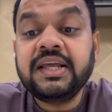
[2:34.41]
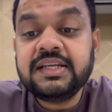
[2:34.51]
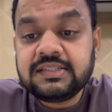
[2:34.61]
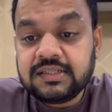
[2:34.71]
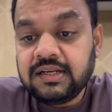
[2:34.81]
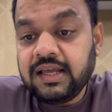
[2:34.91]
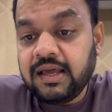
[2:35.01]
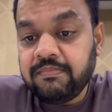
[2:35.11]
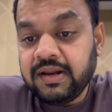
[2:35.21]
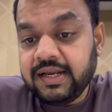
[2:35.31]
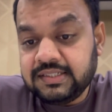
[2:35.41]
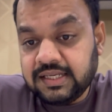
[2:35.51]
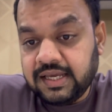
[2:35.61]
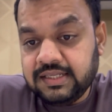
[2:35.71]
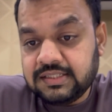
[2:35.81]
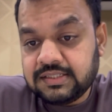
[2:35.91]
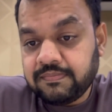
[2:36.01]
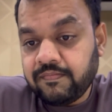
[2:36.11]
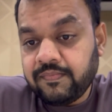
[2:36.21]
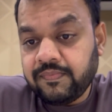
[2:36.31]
natural applied science,